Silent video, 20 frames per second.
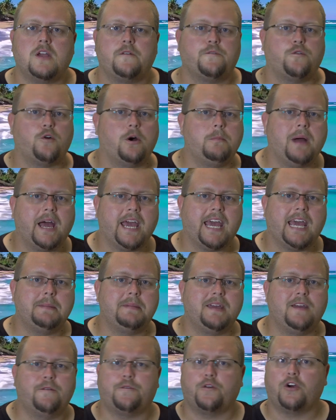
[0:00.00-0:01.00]
for
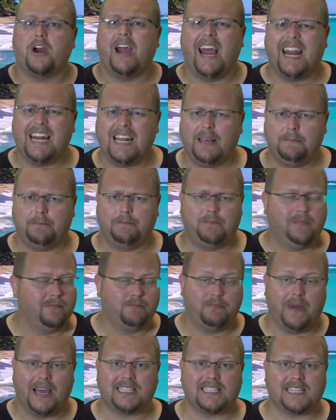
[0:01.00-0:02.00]
Miami, for
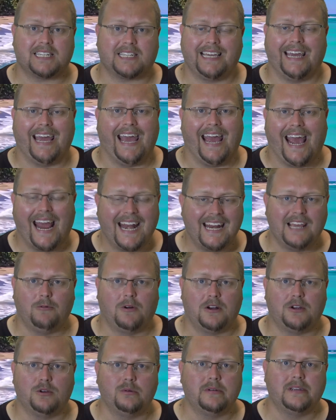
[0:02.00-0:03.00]
basically
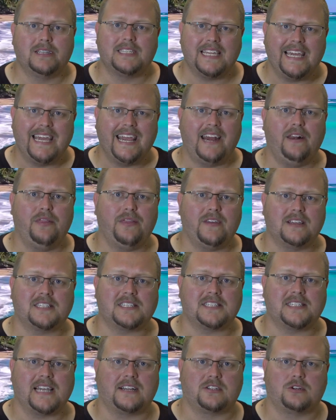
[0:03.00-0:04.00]
anyone who is in
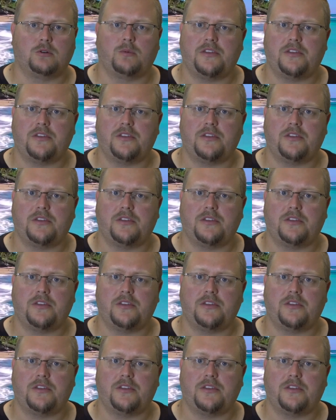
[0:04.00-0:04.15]
this sector,